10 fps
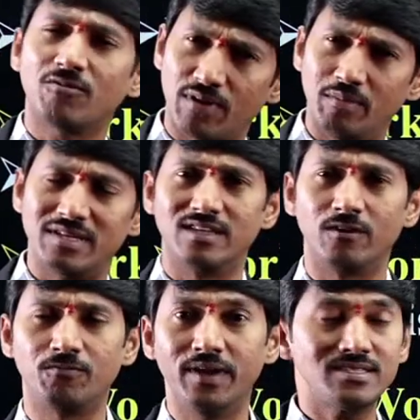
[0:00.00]
or from a
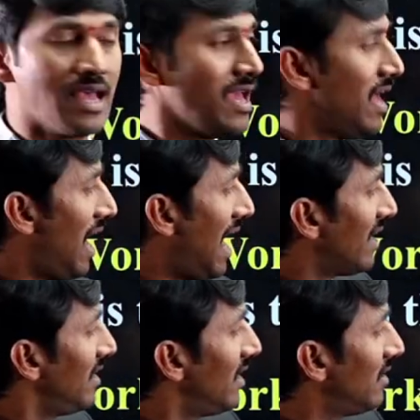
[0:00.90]
surface
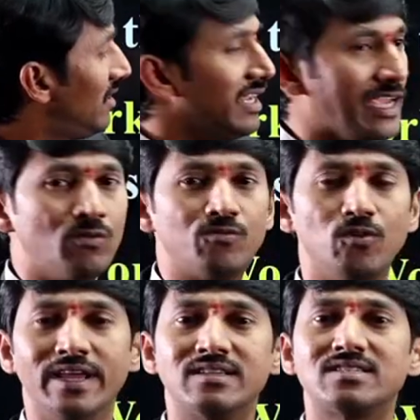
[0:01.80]
under the
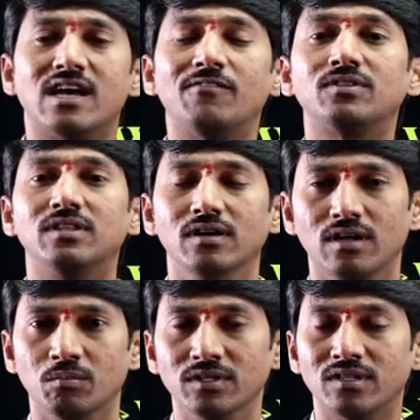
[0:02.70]
influence of
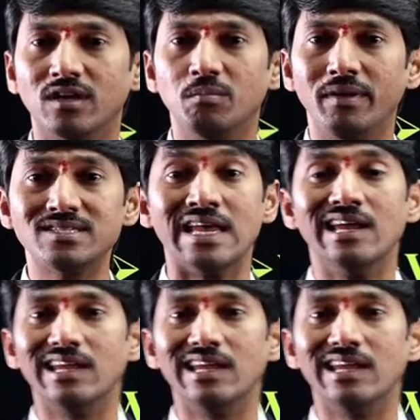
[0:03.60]
therm. Therm means